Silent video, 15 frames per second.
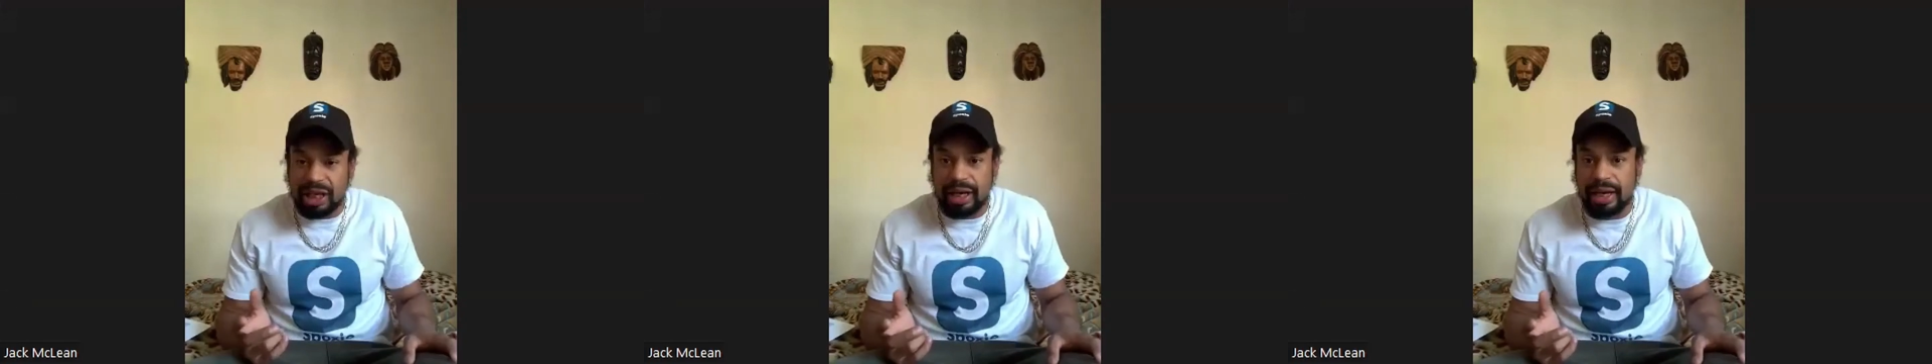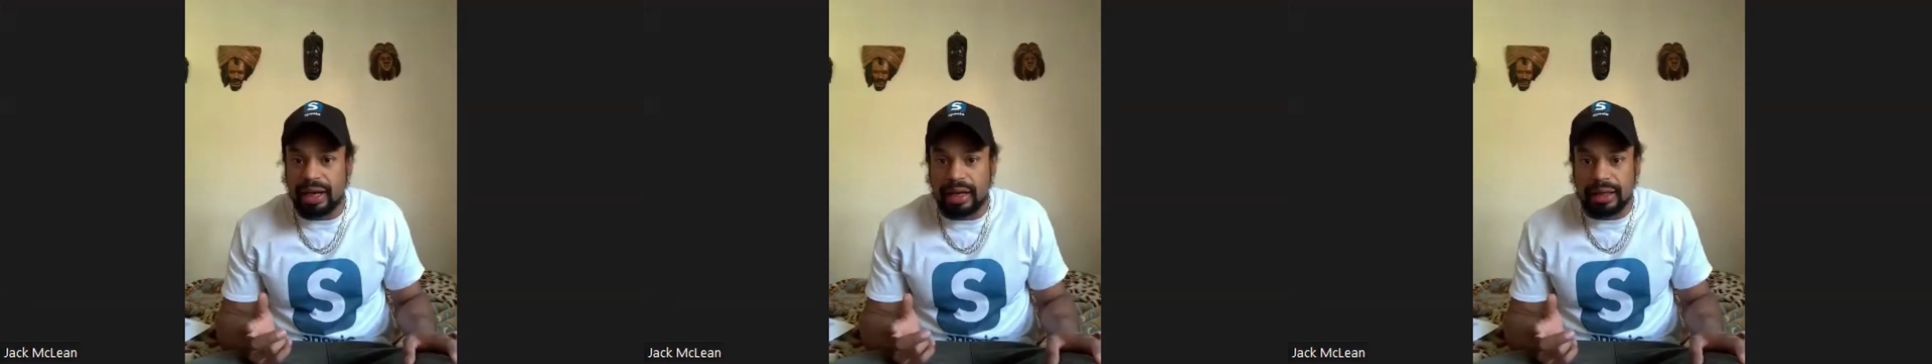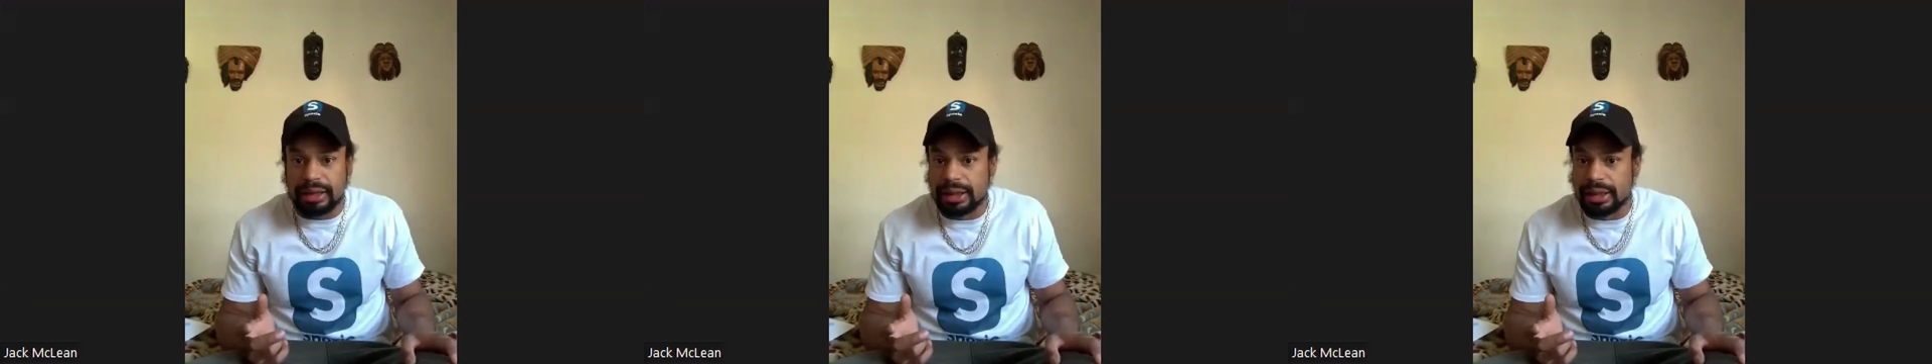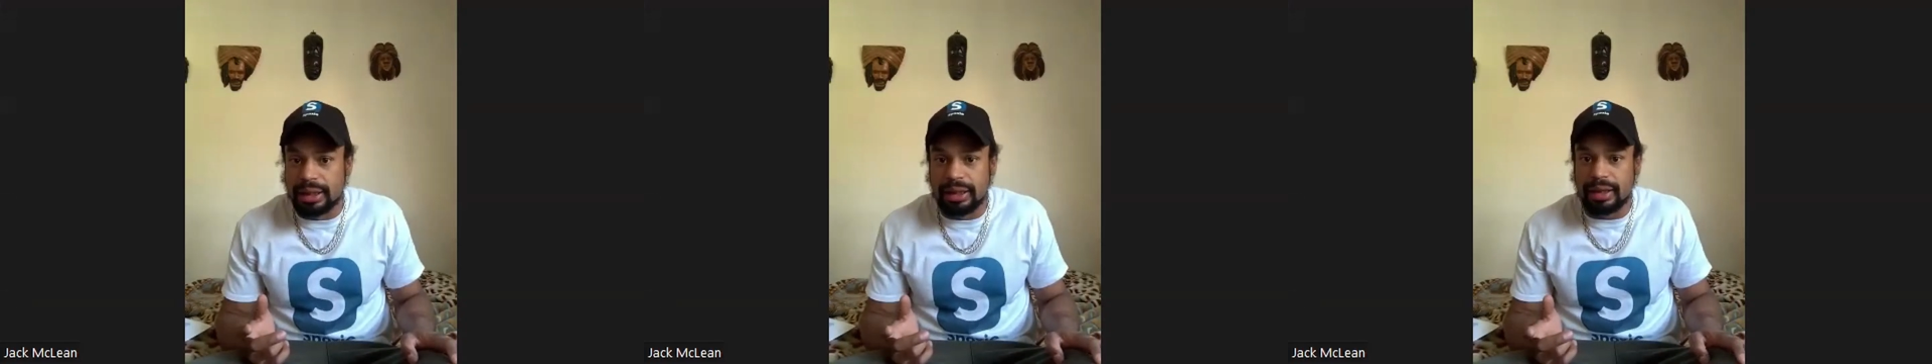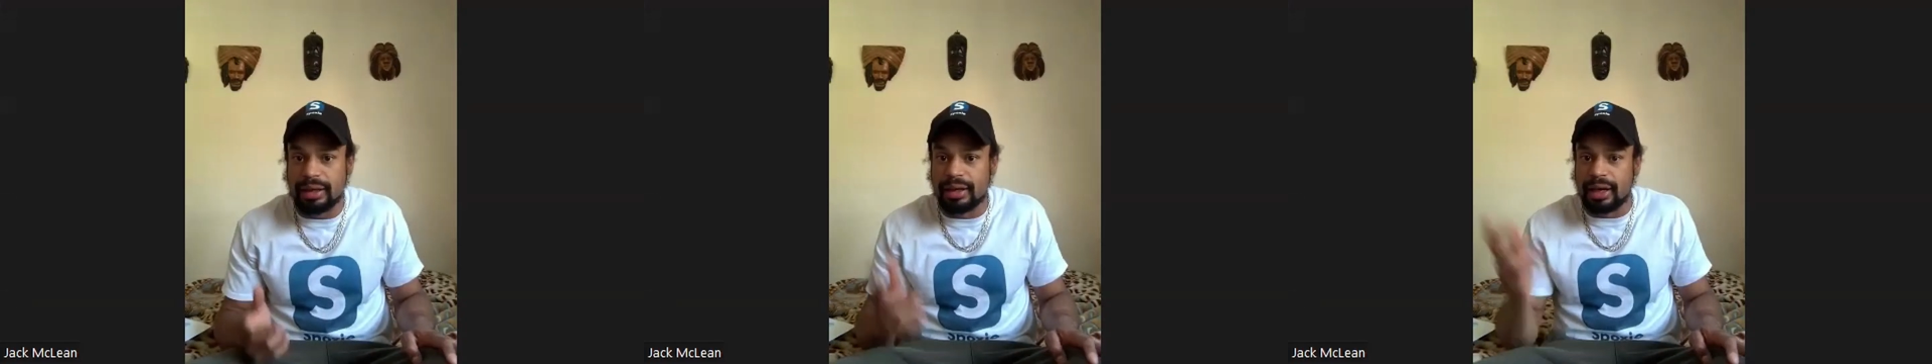hit.
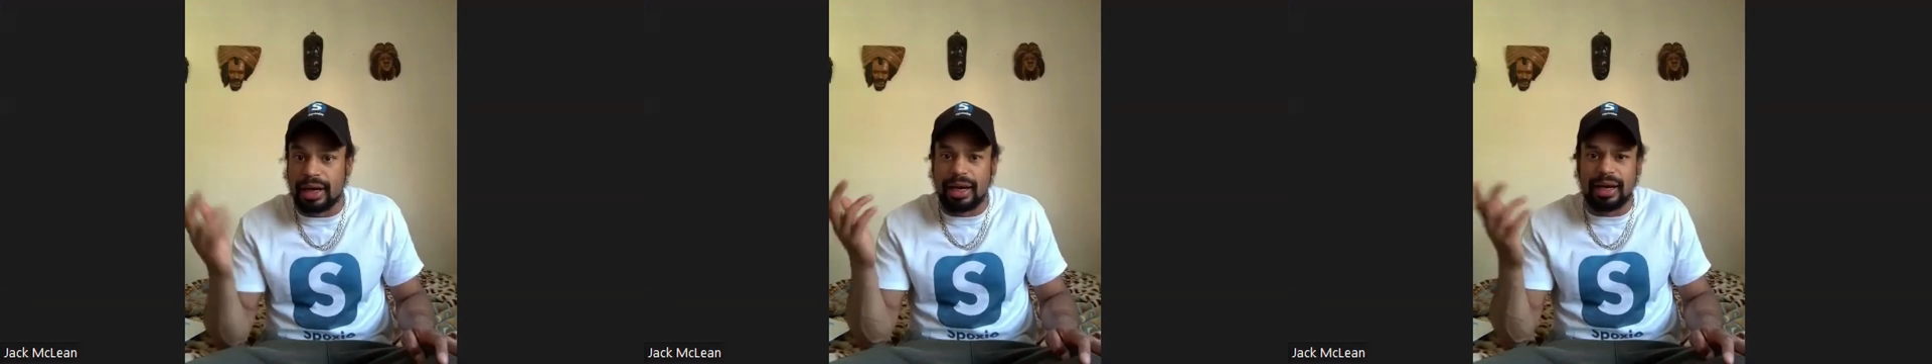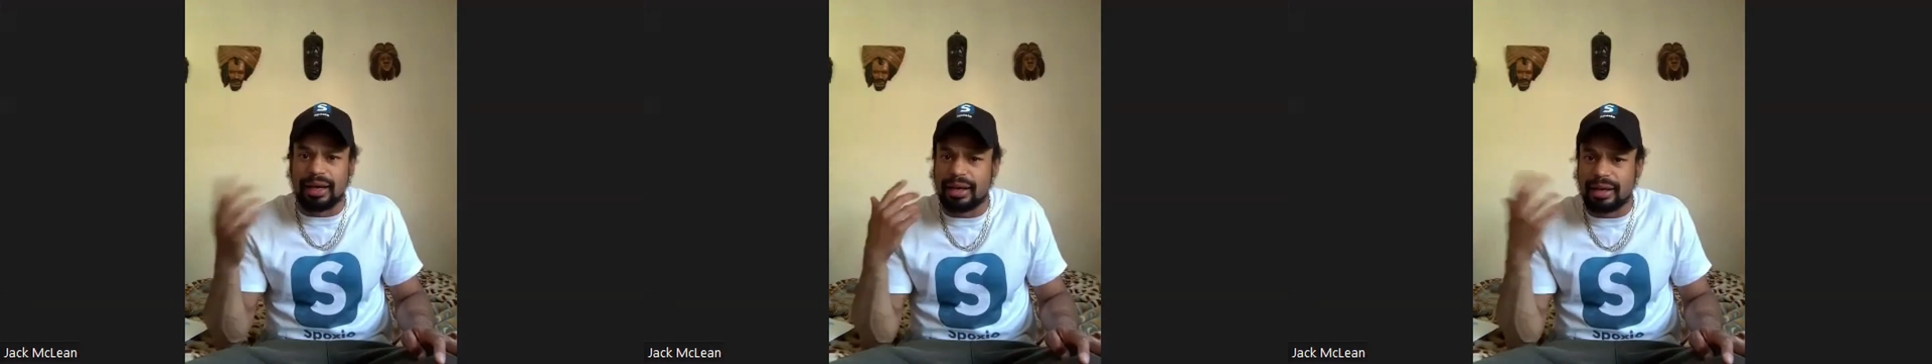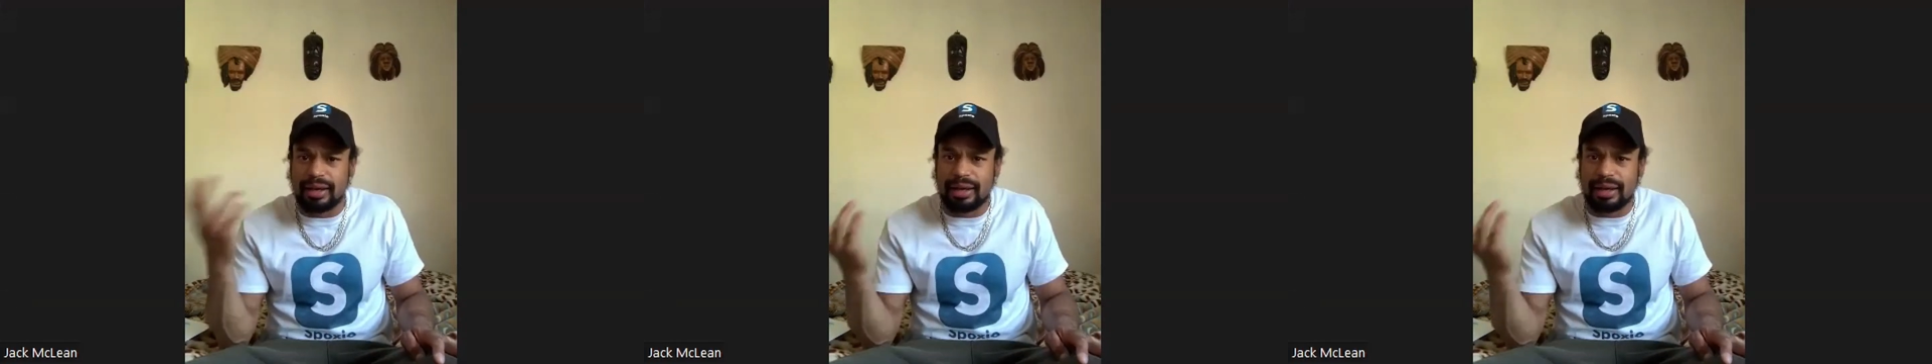Like,